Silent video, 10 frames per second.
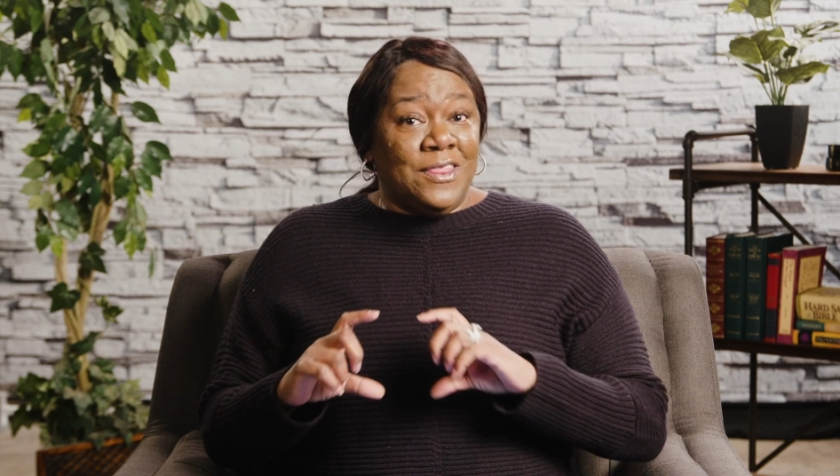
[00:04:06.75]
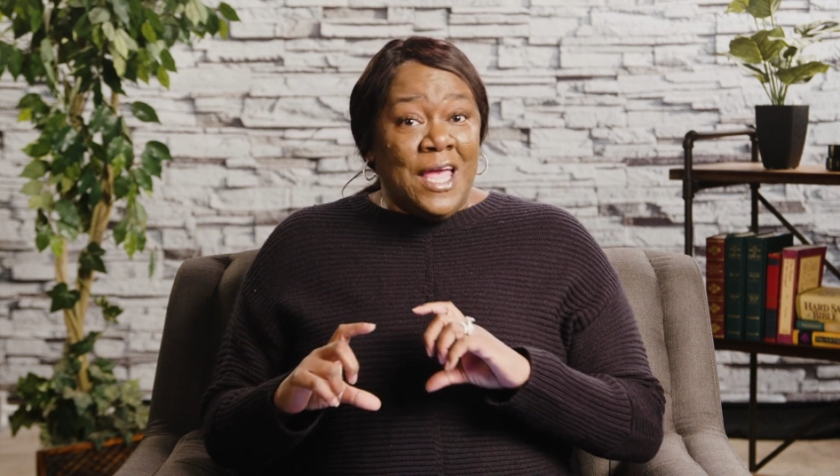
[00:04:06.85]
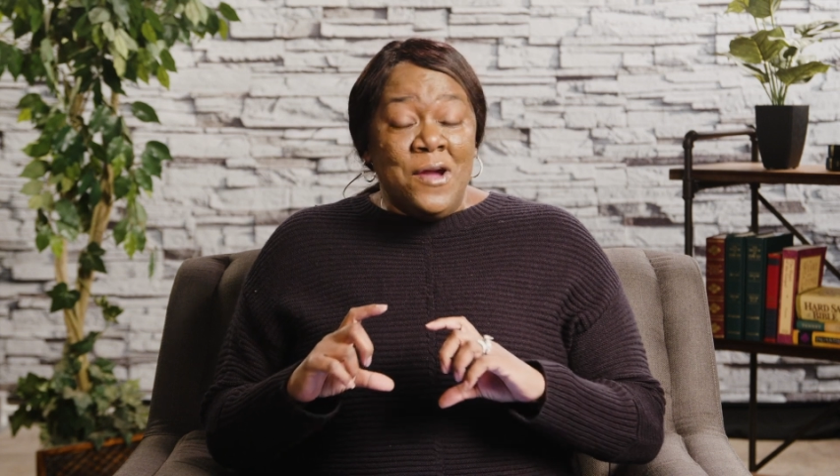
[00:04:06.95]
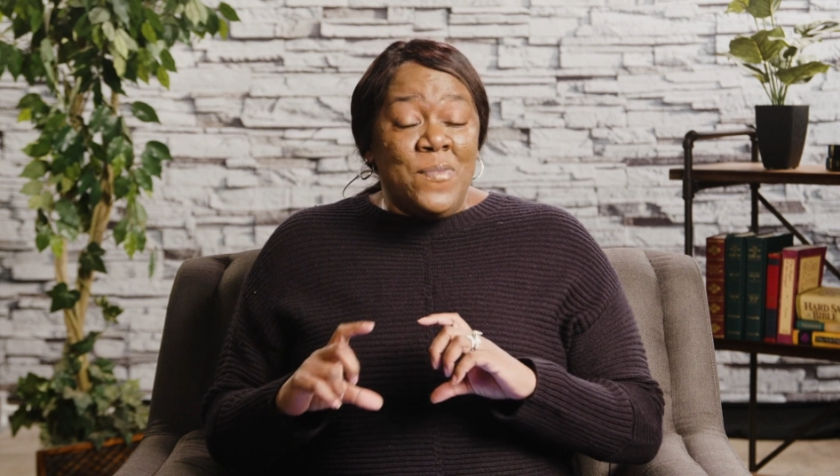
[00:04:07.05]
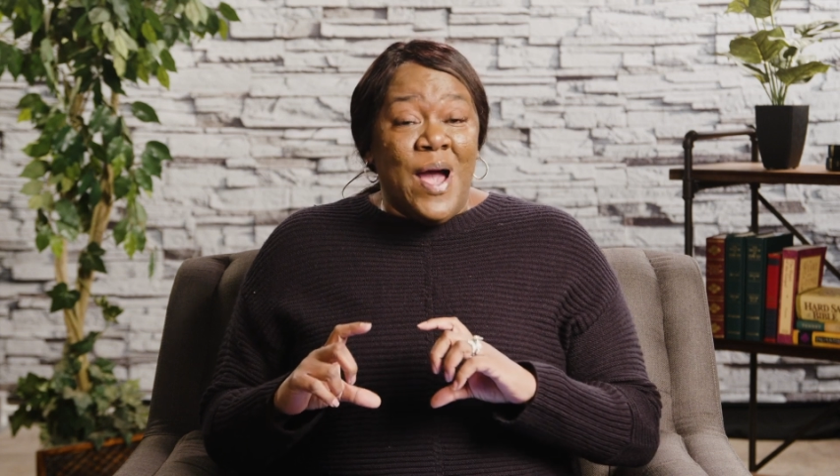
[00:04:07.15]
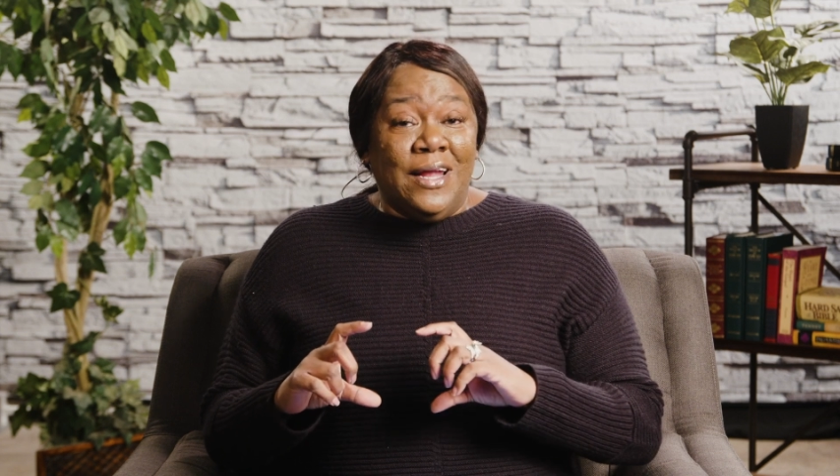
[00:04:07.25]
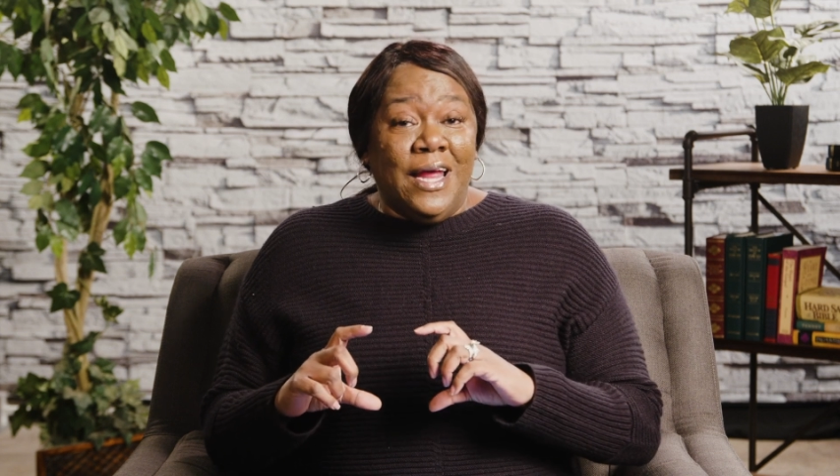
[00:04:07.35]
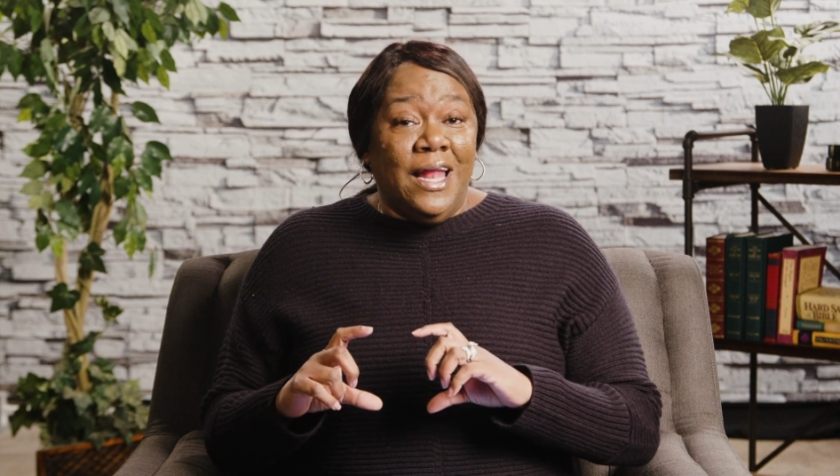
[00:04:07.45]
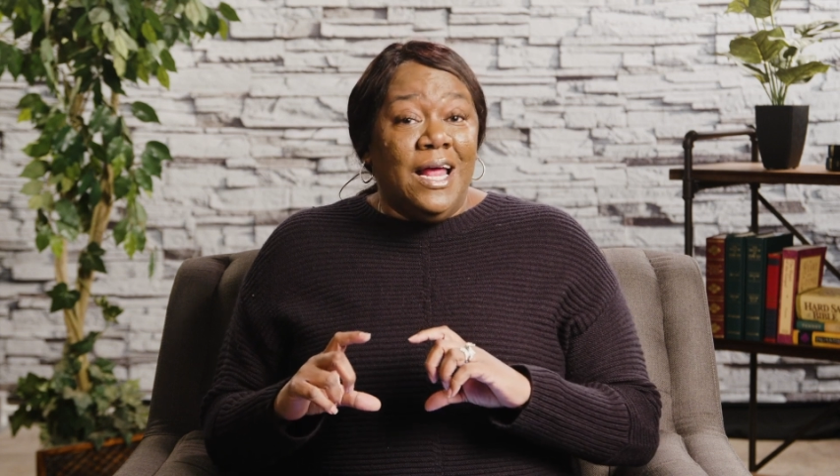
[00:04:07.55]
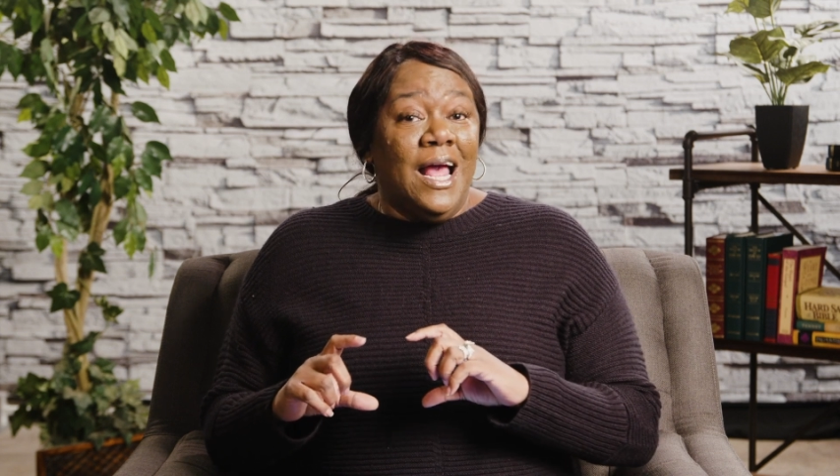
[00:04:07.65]
Think about
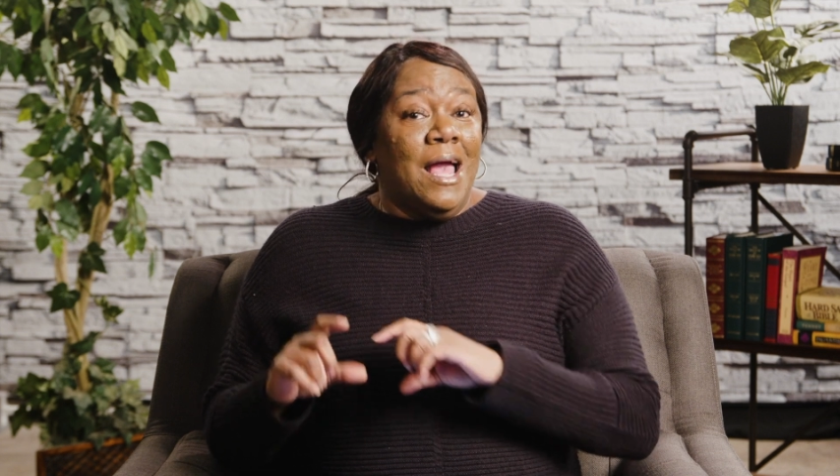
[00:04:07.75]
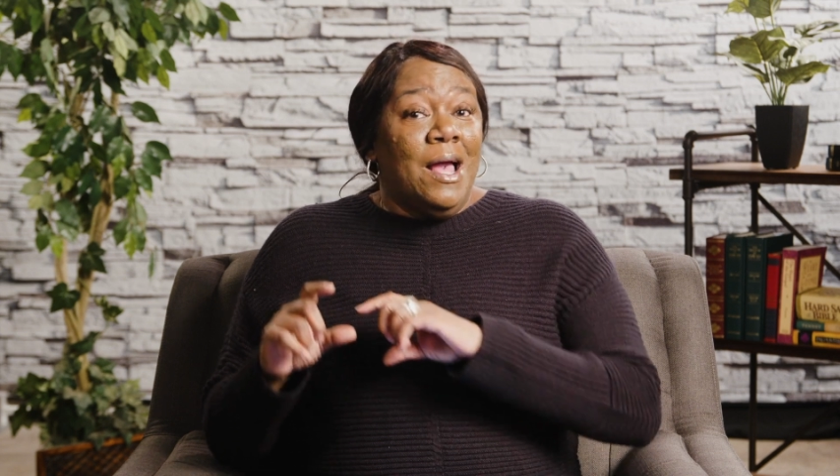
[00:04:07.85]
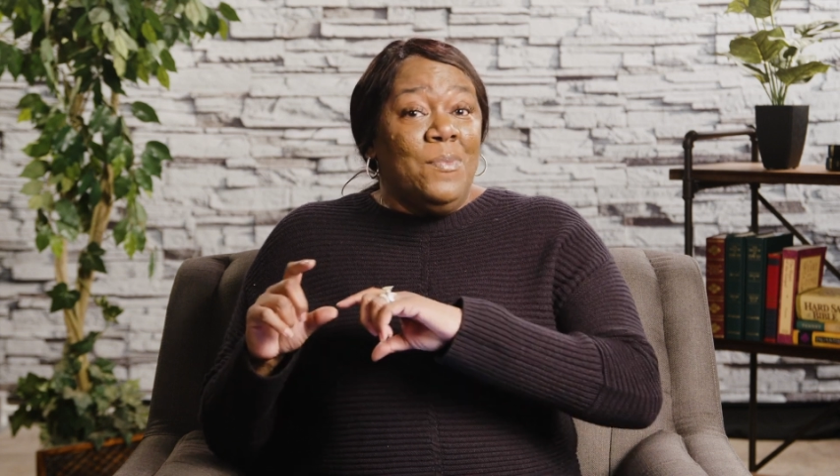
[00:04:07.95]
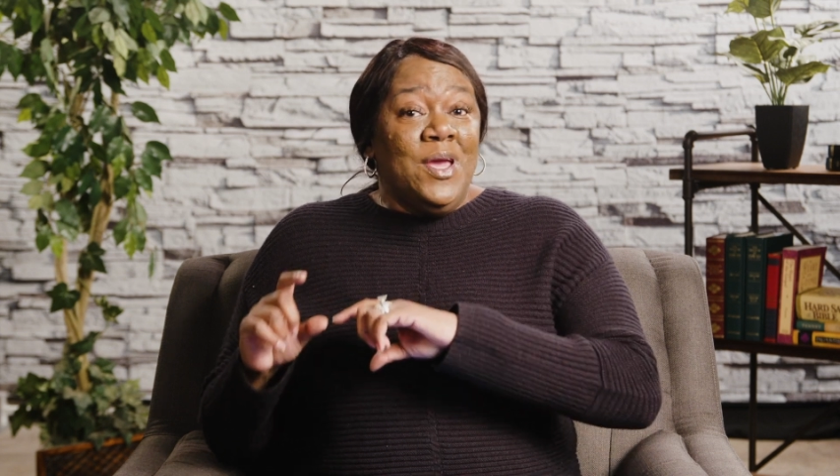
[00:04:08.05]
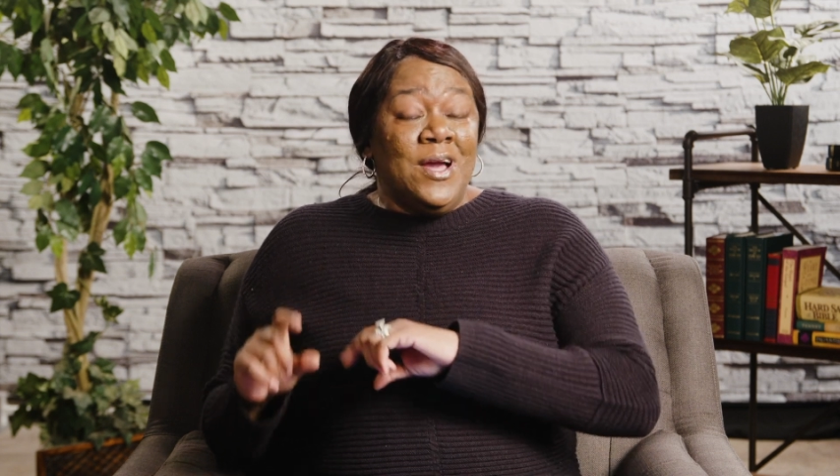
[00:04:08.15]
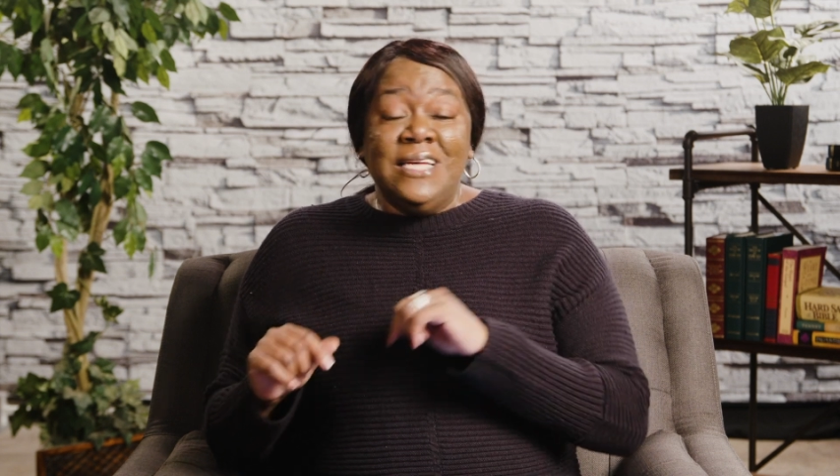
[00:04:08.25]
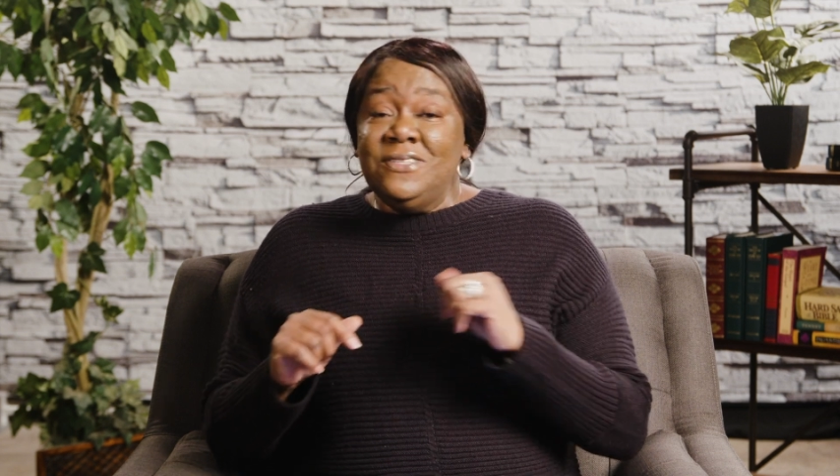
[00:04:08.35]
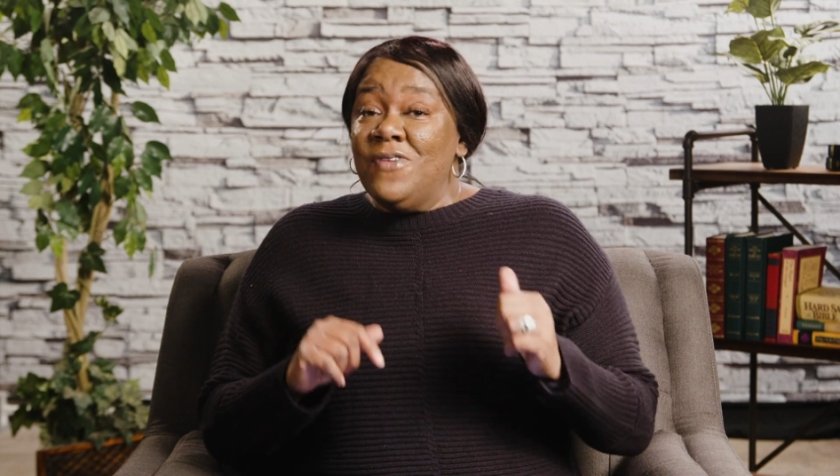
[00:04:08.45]
it. Because